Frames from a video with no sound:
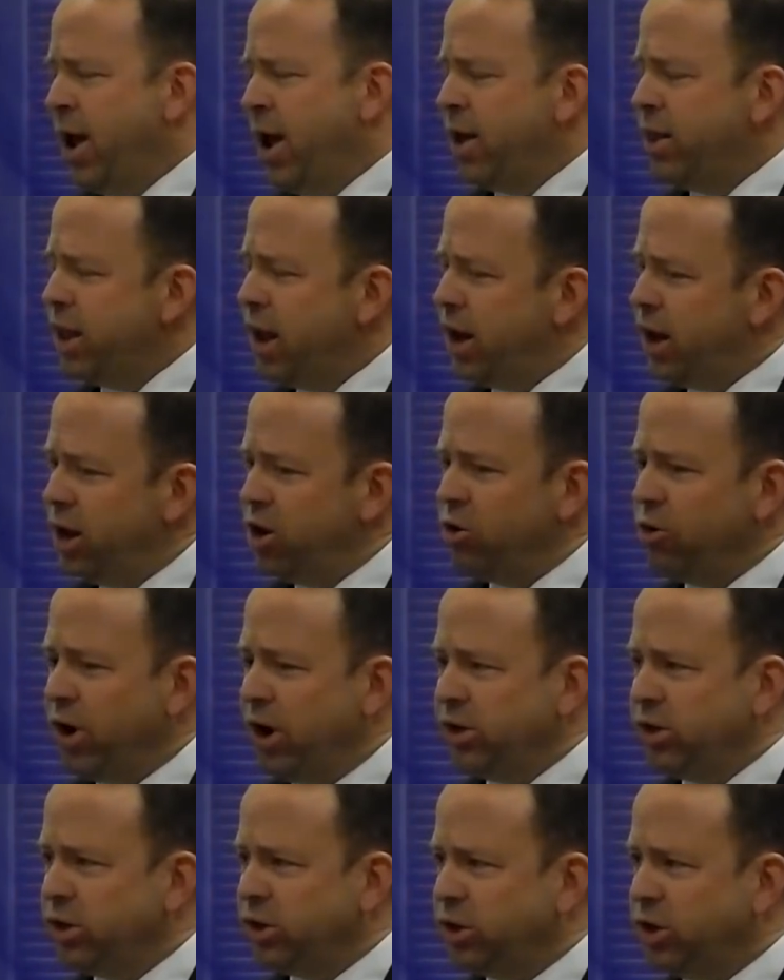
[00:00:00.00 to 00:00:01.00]
And that
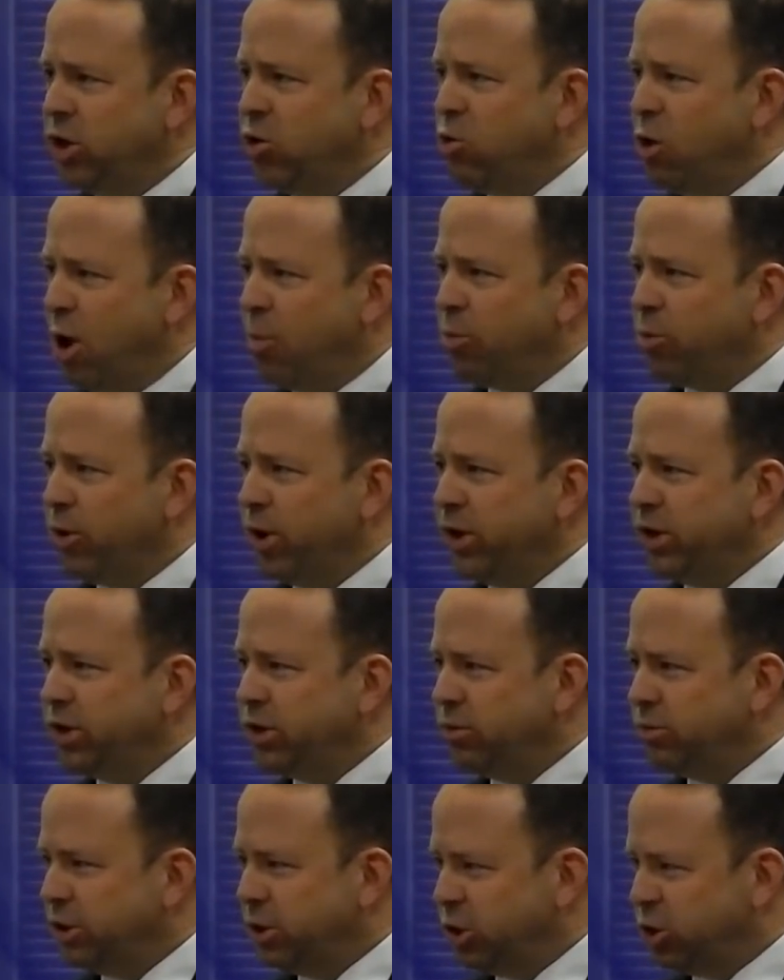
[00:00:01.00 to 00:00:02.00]
interagency
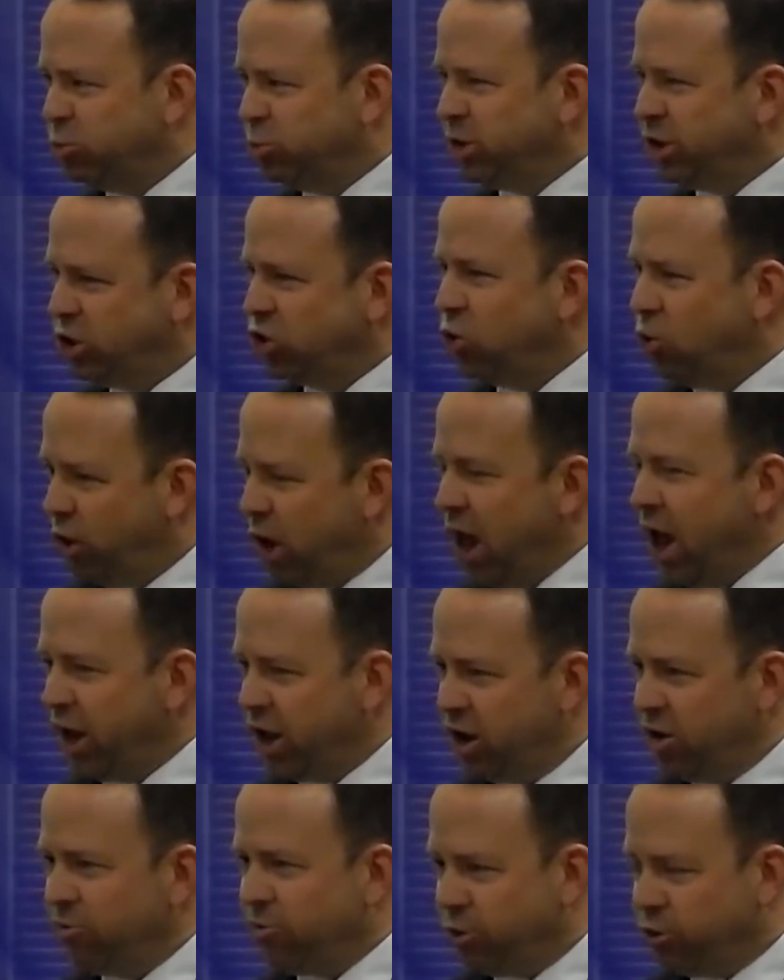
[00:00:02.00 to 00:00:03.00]
cooperation, which has been so
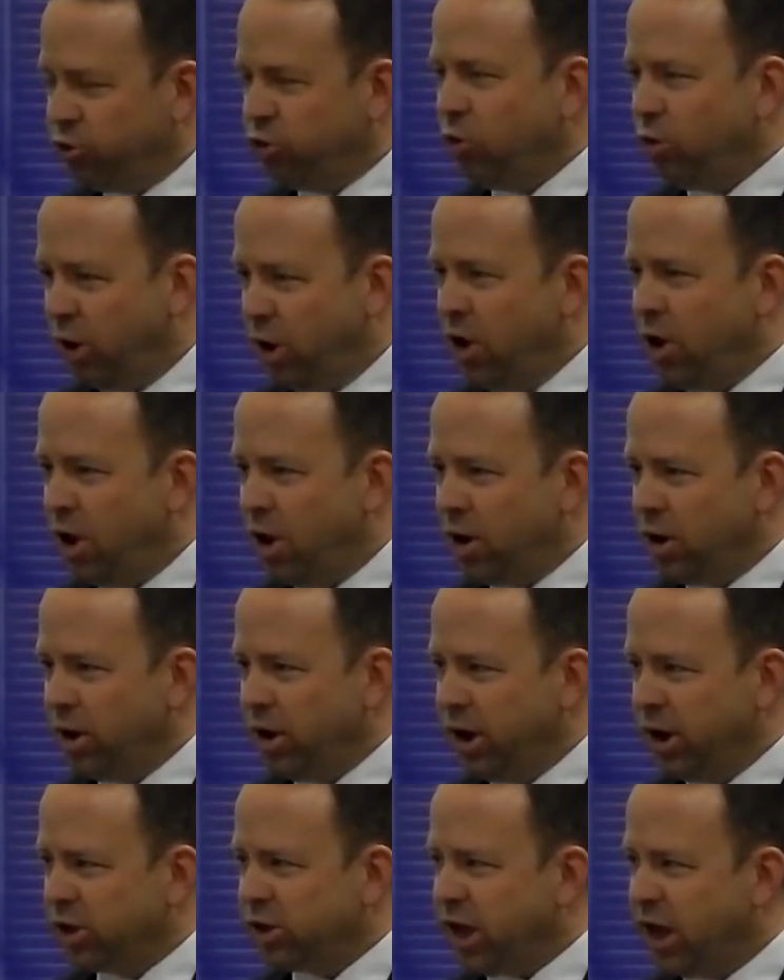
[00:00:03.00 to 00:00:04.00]
lacking for so
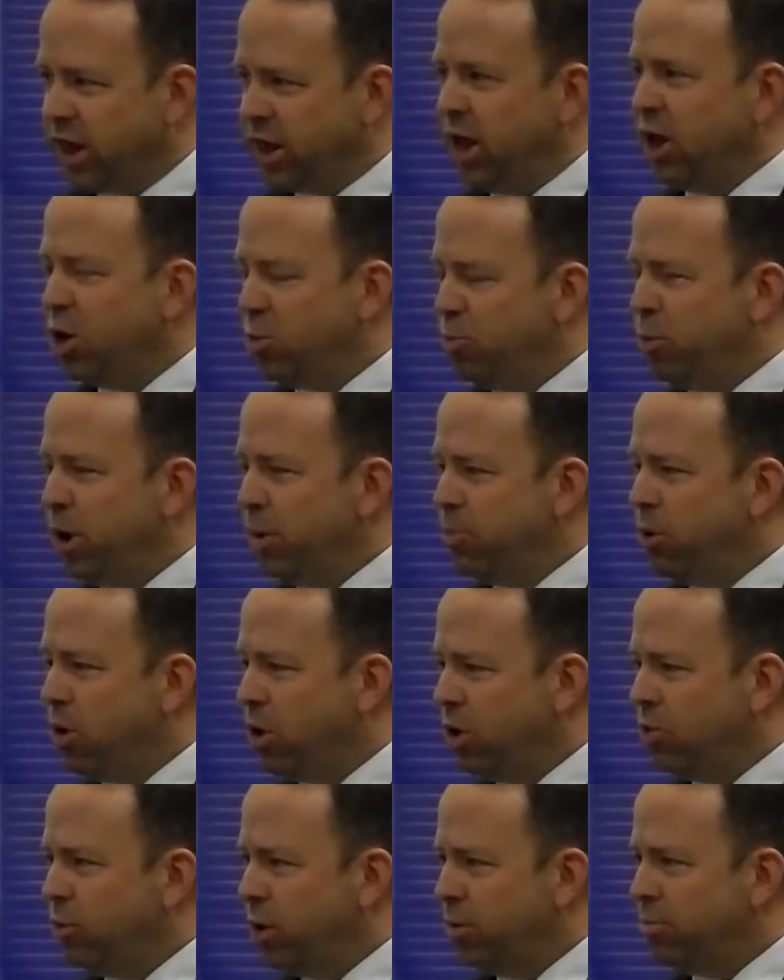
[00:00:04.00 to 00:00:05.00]
long, is, I think, a big
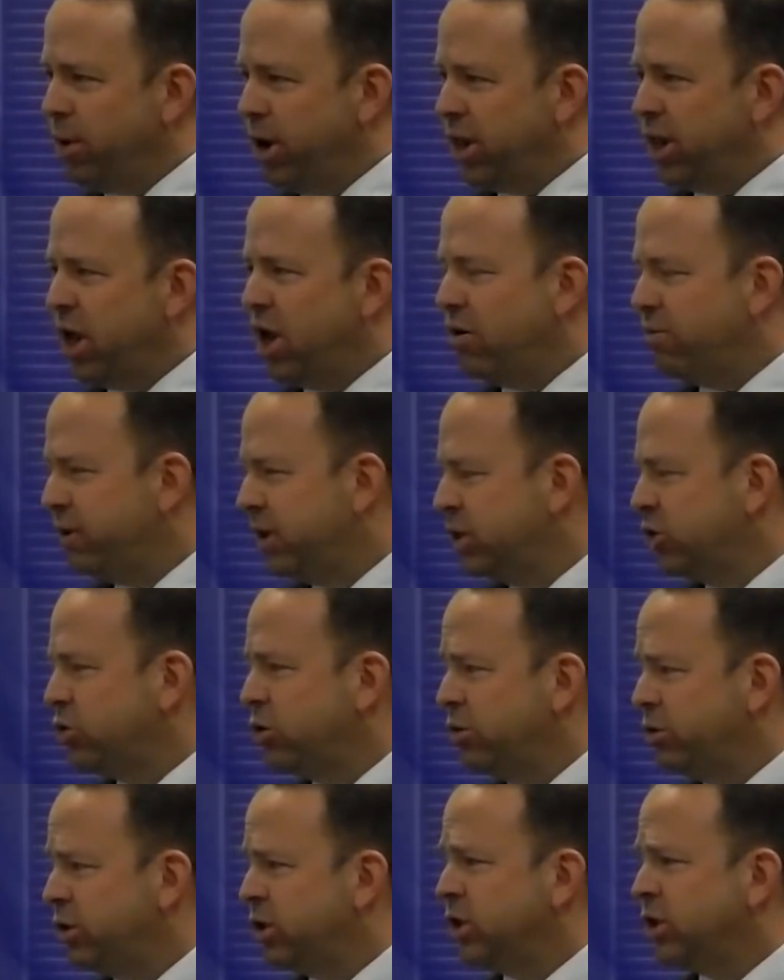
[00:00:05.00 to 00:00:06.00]
part of what made that event
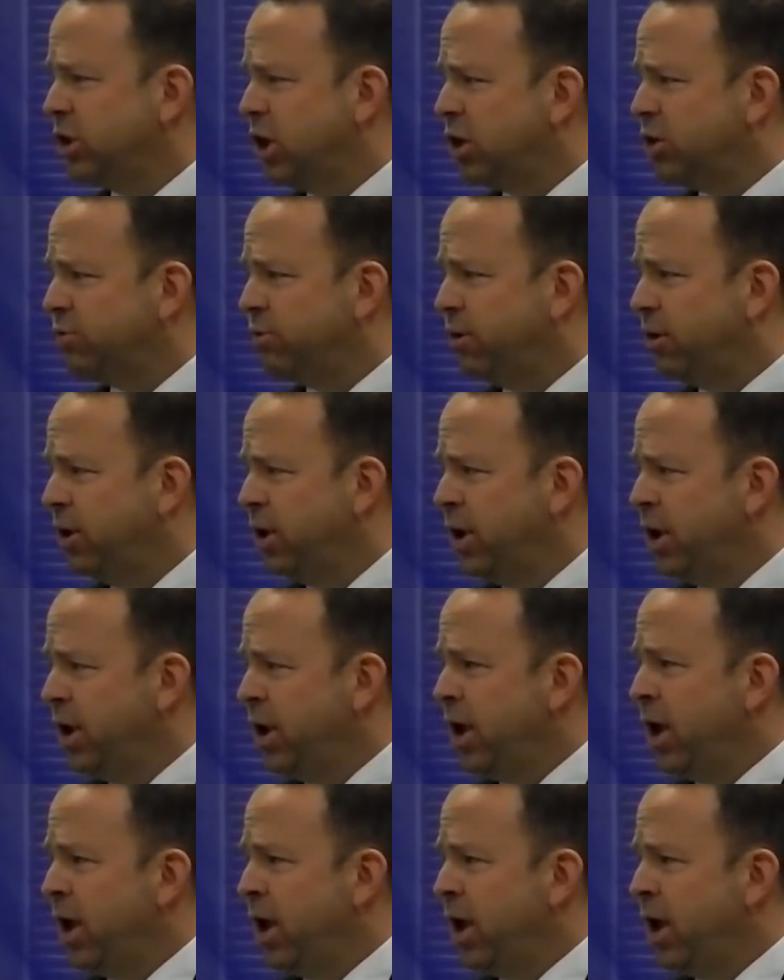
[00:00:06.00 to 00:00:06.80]
so successful,